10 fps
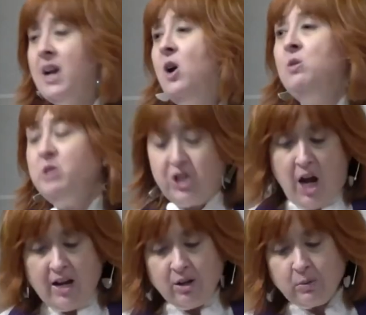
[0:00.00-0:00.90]
My
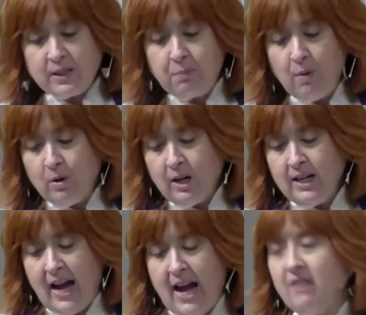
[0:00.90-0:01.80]
own child was
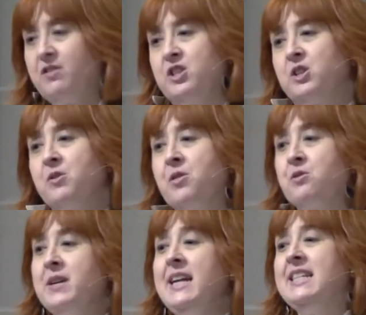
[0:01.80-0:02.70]
born after
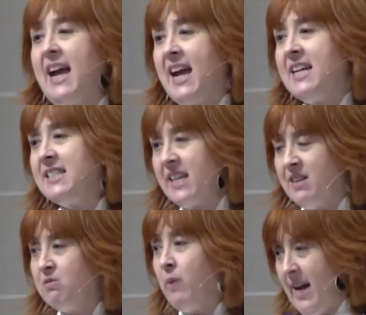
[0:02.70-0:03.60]
three
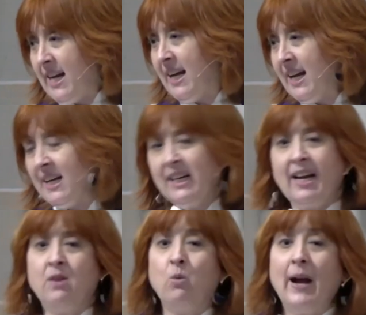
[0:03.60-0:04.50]
days of
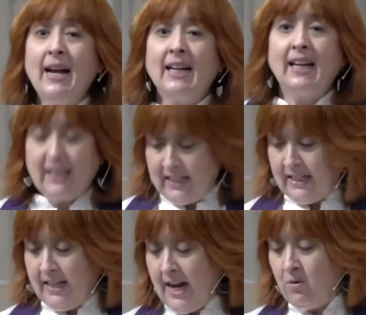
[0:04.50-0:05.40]
waiting and
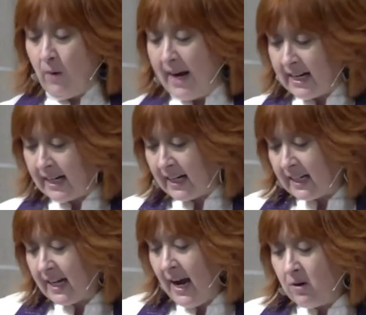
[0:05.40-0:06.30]
waiting and
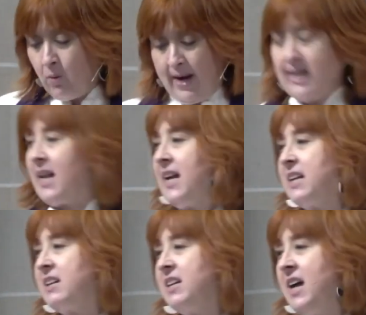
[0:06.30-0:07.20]
waiting and
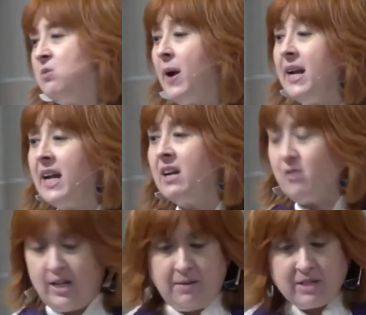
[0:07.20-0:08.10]
waiting and
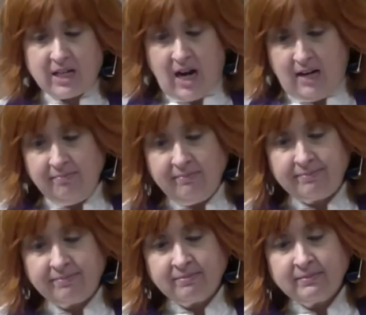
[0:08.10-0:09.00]
waiting for him to
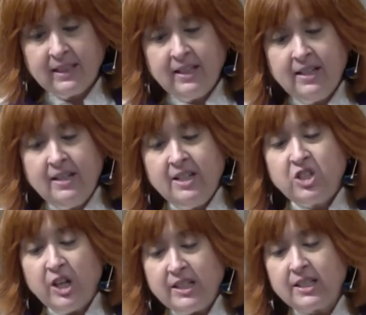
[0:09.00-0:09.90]
come.
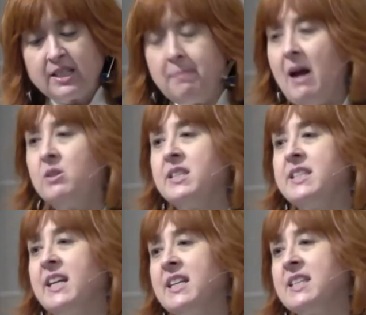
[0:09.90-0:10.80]
Just
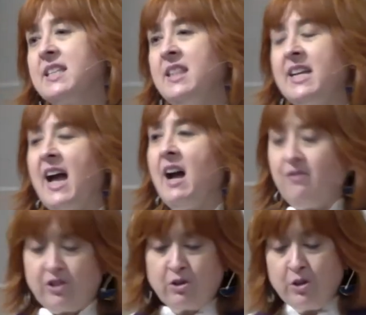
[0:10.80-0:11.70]
about six in the
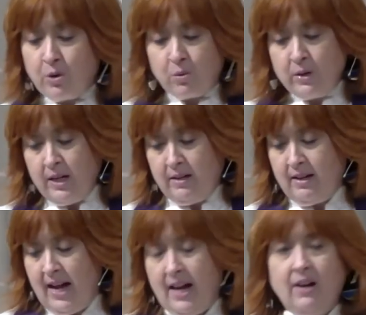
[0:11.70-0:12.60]

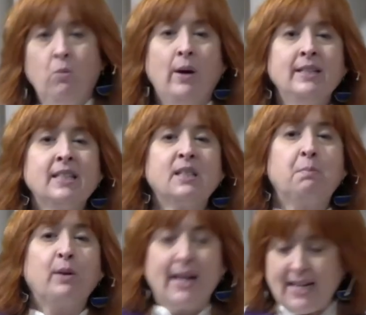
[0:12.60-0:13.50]
afternoon, one
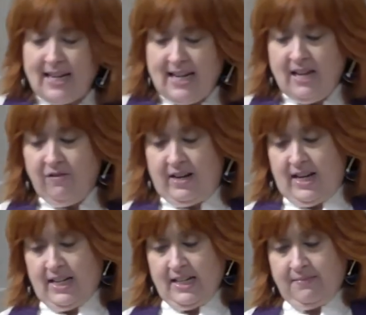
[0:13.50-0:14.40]
spring
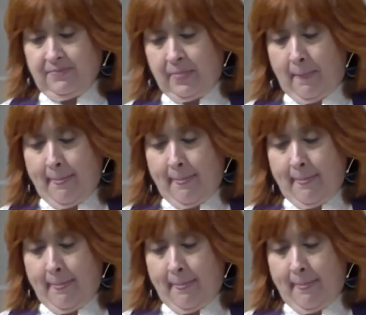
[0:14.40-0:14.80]
evening.